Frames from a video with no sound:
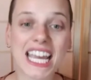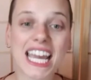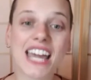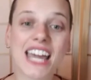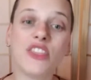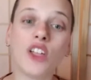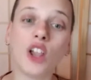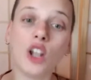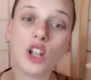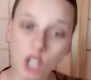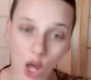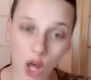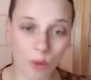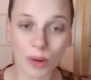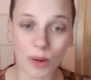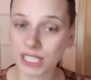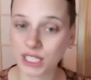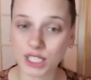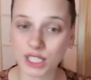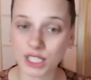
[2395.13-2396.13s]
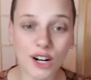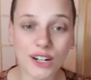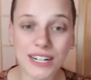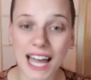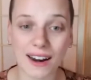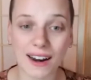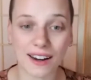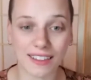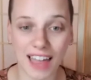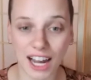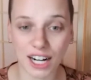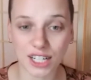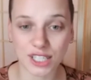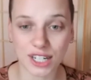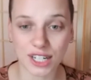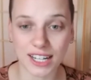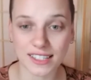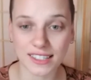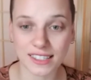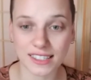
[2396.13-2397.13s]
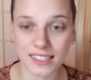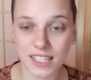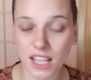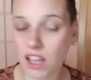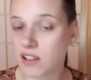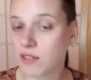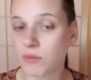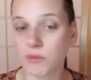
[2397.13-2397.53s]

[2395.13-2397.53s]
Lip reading: in the lowest turnout elections.